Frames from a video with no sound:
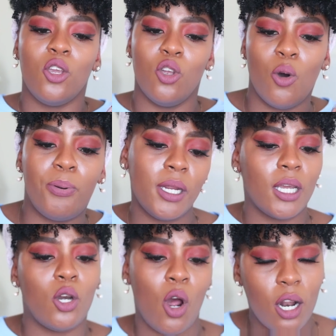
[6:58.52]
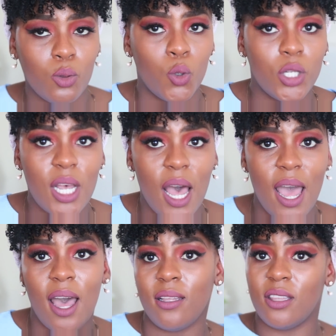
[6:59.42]
you know, putting it in hot water,
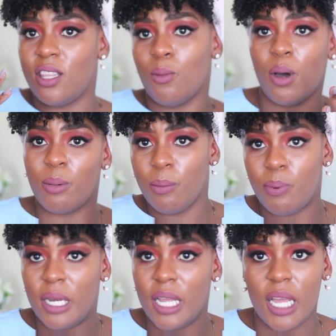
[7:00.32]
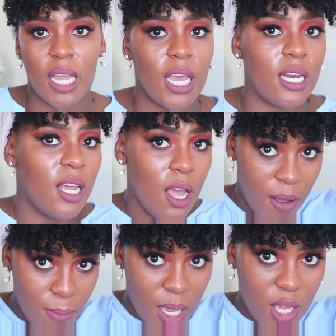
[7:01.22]
and then the bobby pinning and
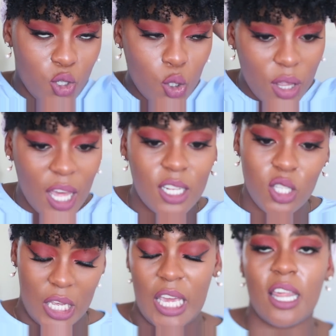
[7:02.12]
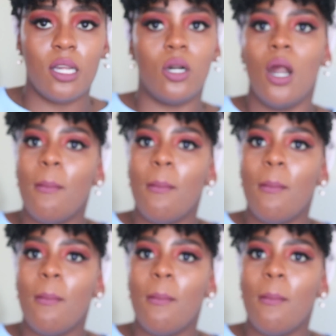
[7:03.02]
making sure that it's together.